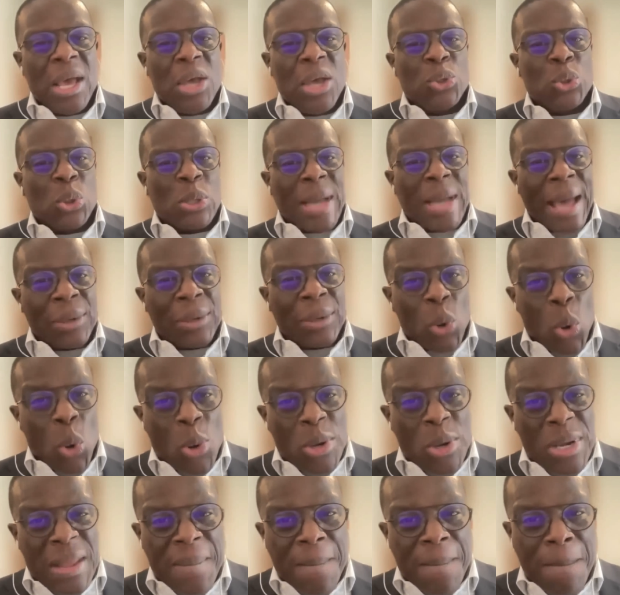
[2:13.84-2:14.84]
You can
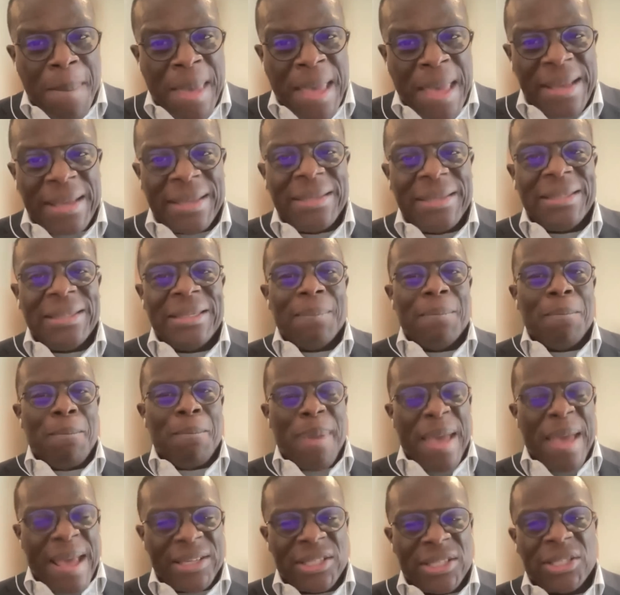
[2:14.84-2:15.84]
only make the
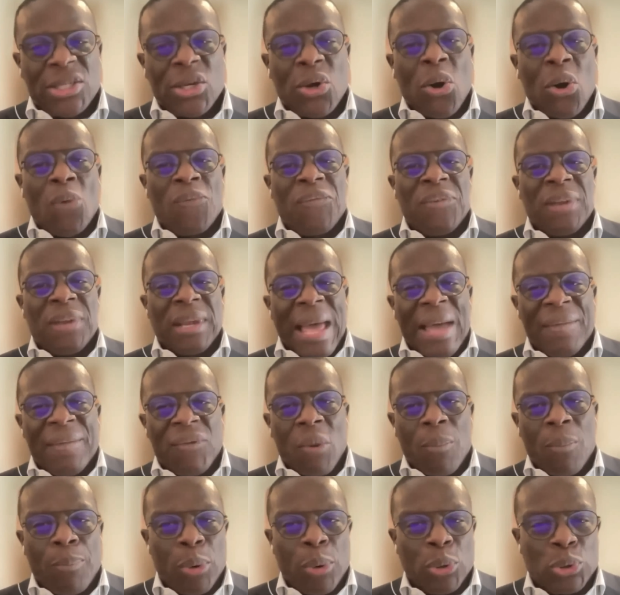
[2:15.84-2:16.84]
best of life
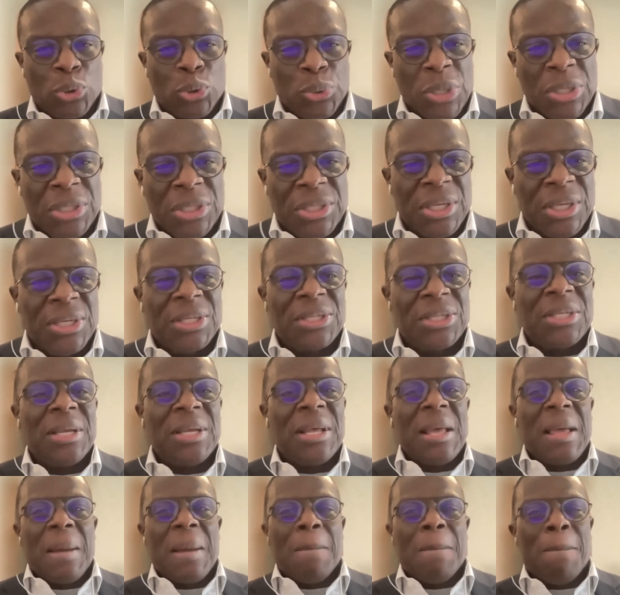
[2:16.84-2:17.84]
opportunities
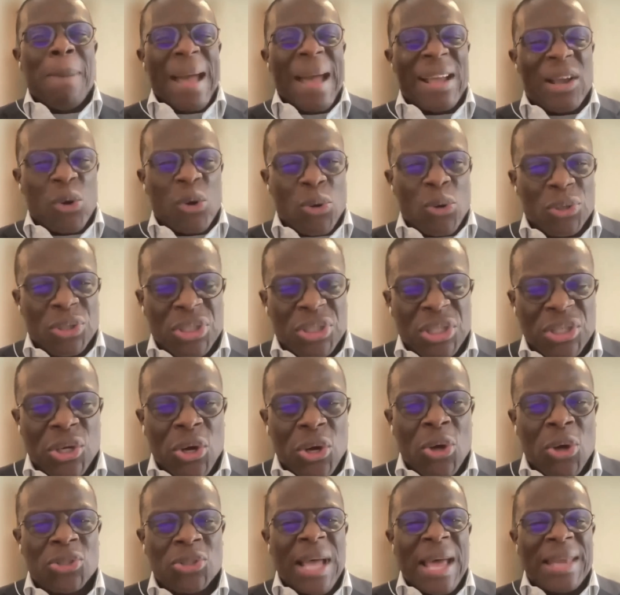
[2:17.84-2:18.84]
by
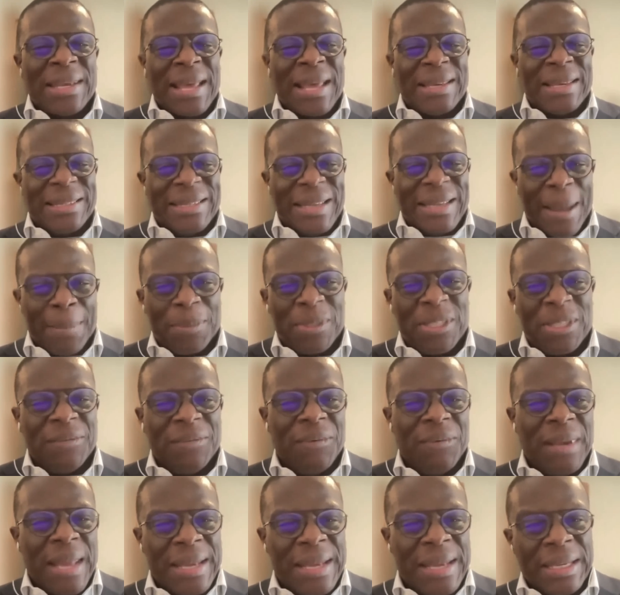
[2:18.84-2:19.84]
continuous and adaptive
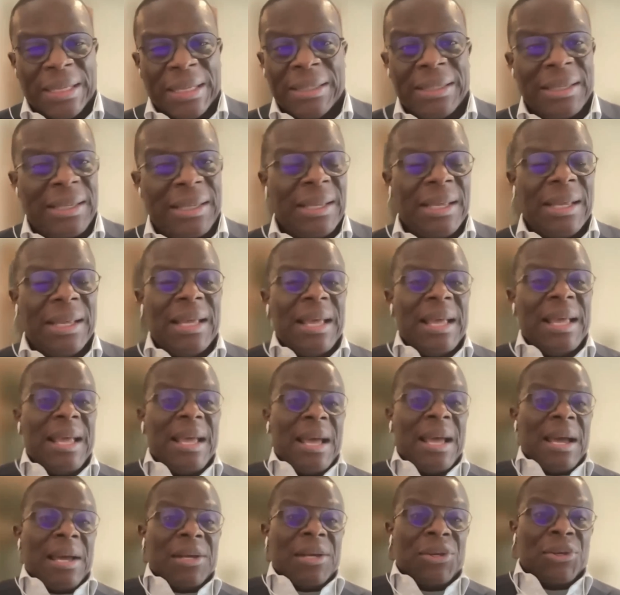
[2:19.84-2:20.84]
learning.
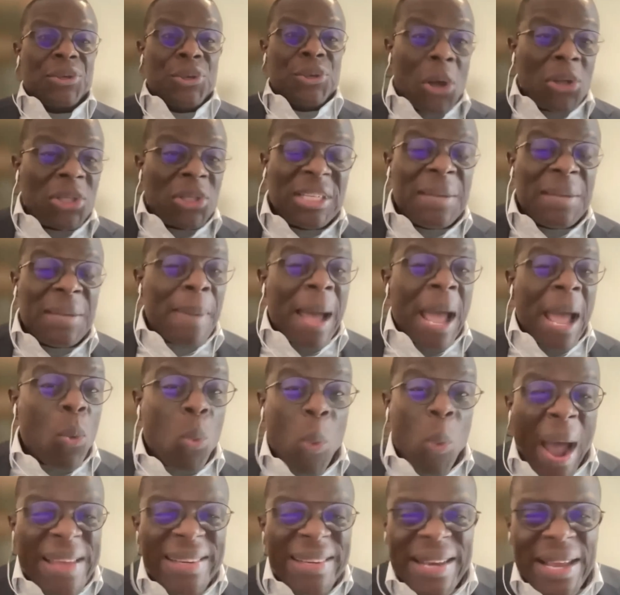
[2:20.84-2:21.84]
Not in my
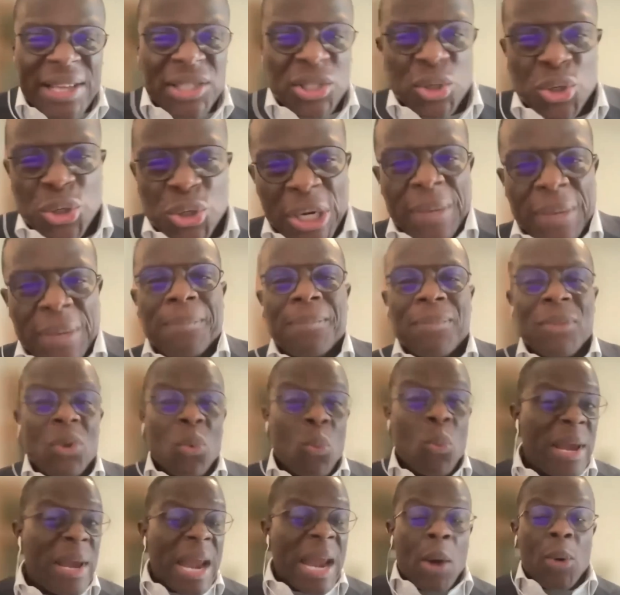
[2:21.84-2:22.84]
wildest dream,
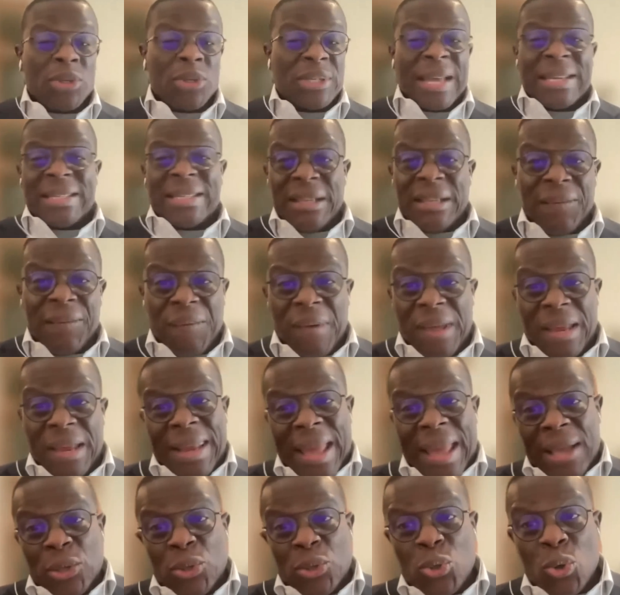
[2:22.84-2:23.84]
when I was at Ife,
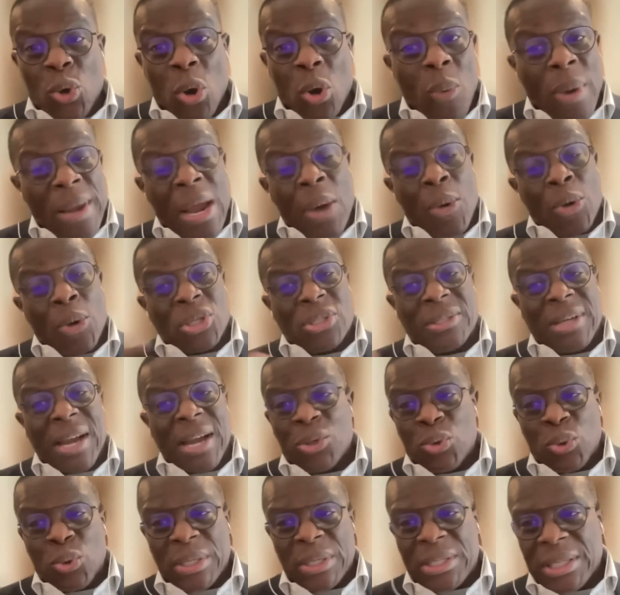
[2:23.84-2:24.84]
like you, or when I was
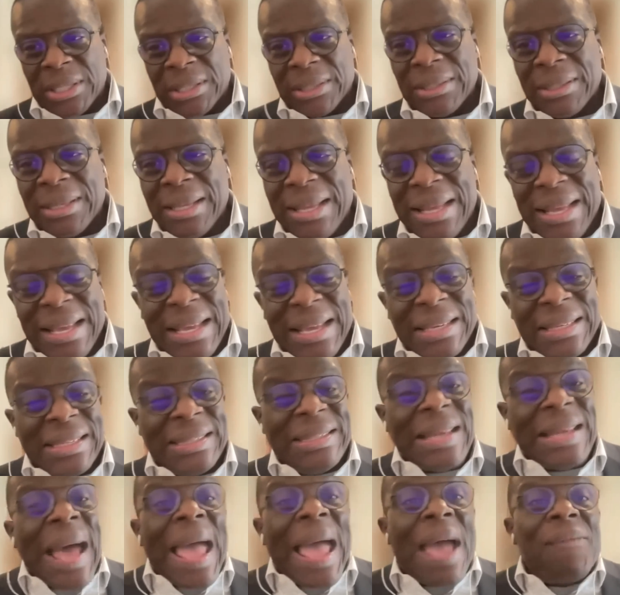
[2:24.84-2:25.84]
graduating,
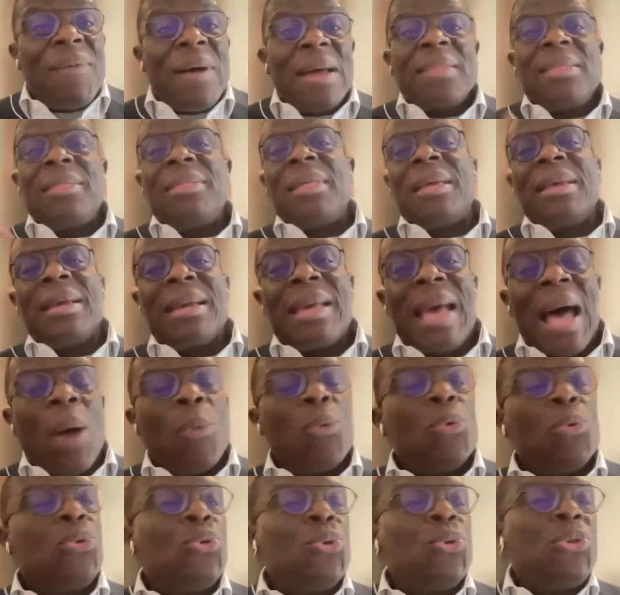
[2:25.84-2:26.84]
did I ever think I
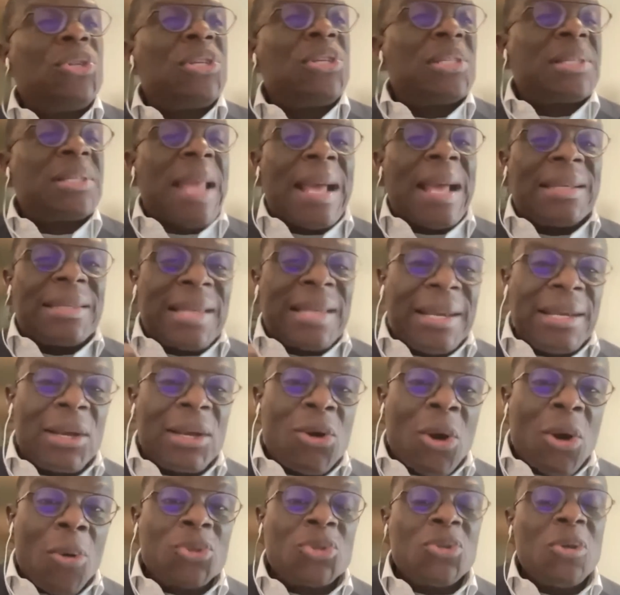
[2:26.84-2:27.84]
would do things like
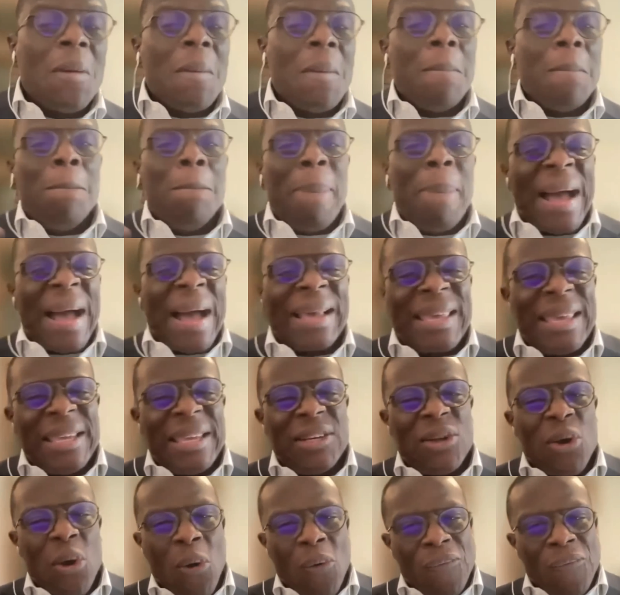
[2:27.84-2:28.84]
telecoms,
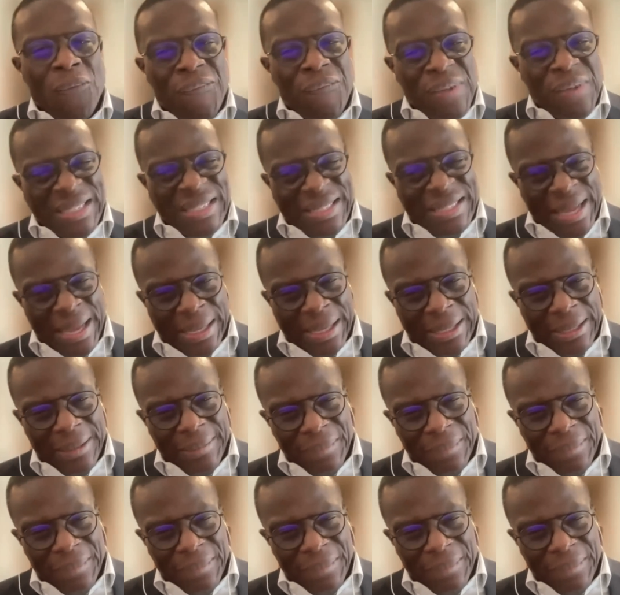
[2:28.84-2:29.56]
banking, or fintech?